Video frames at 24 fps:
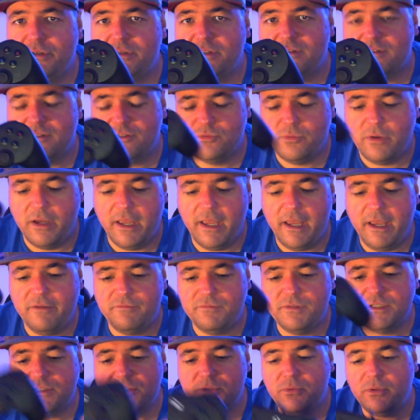This is why I have
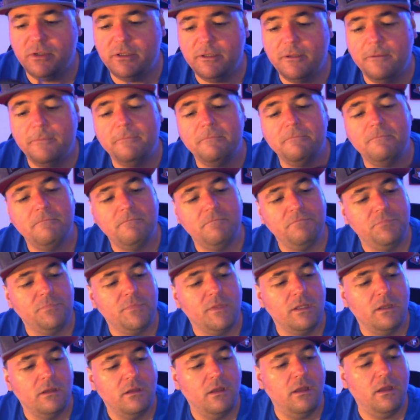this one.
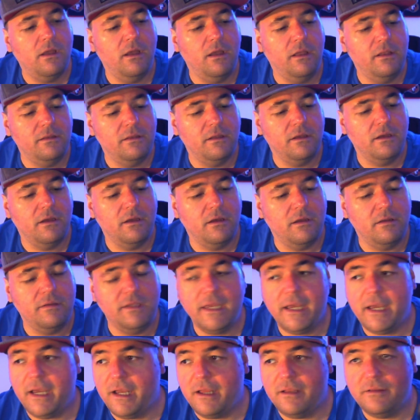And uh,
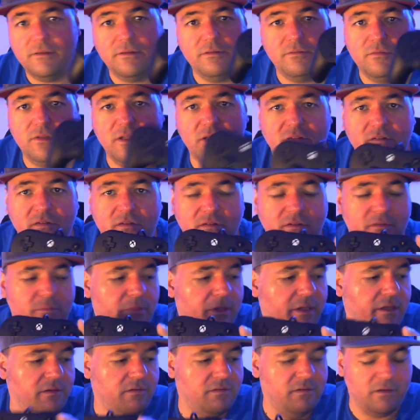yeah, this is
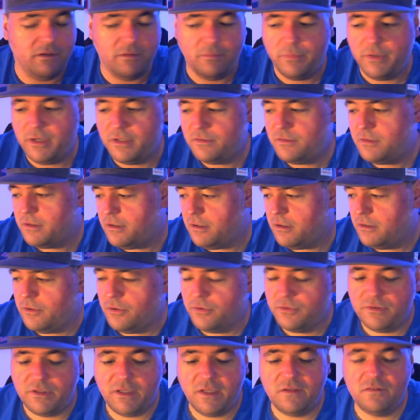amazing. But uh,
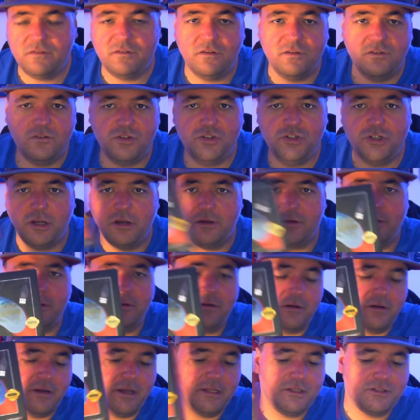no, this is junk, all
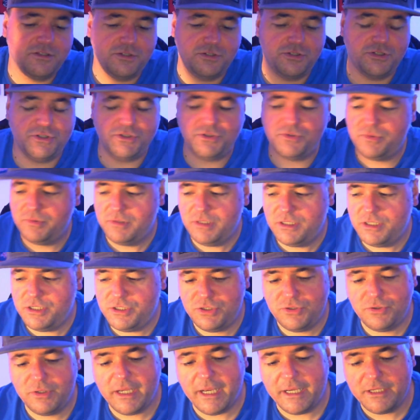right? So just needed
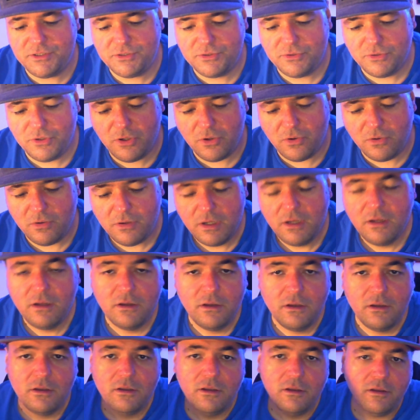you guys to know.
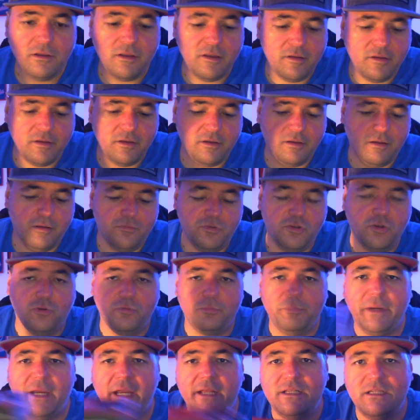Uh, don't
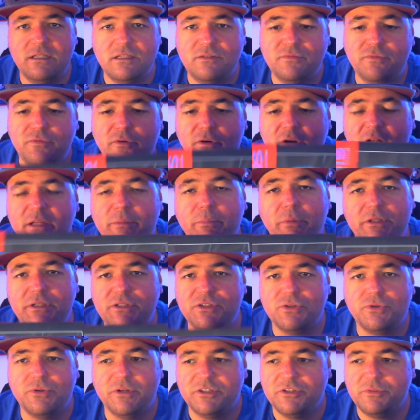buy this for anybody's
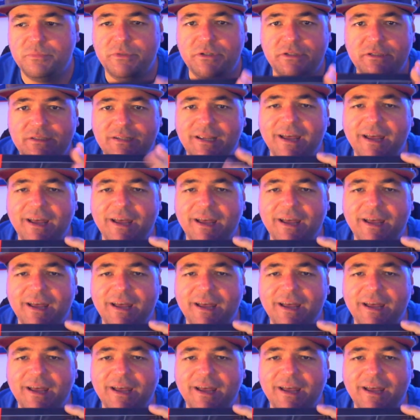Christmas.